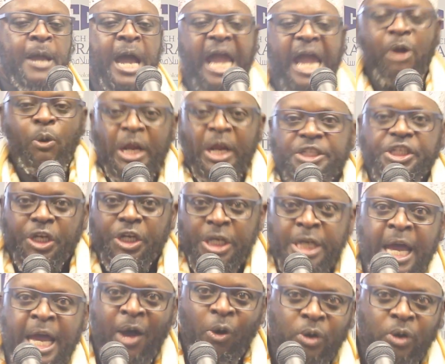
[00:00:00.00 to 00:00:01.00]
I want it
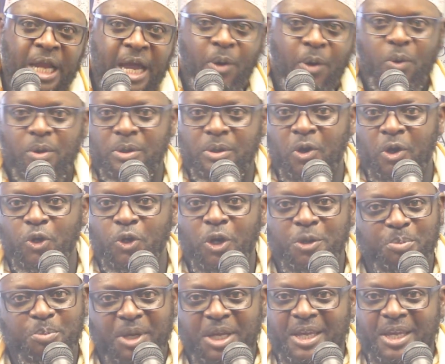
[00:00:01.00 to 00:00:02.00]
now, now. No,
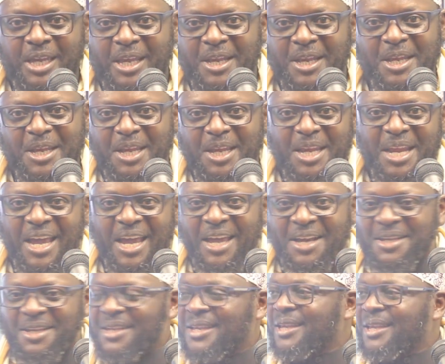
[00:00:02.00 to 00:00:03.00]
don't be in, in, in a
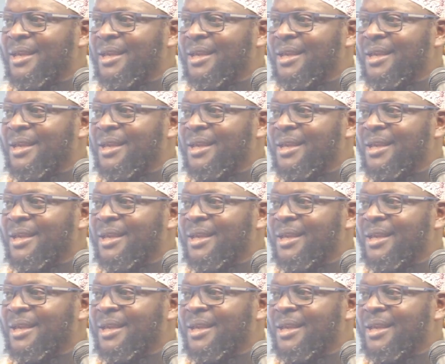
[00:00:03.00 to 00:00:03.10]
hurry.